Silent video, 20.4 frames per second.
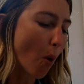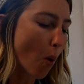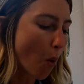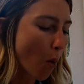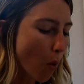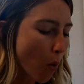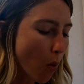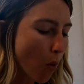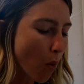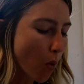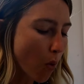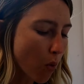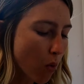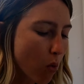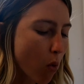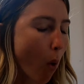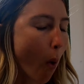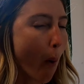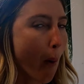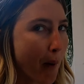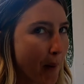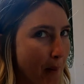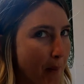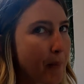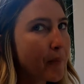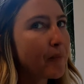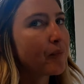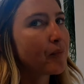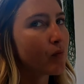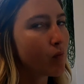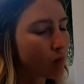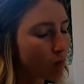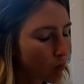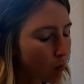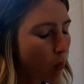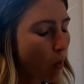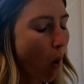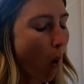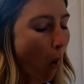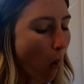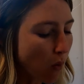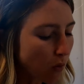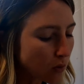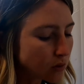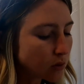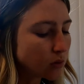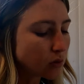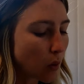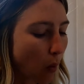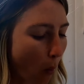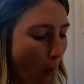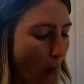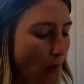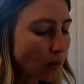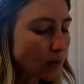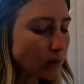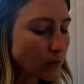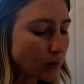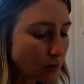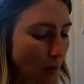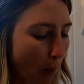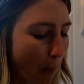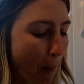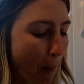It's a wintertime staple, I feel.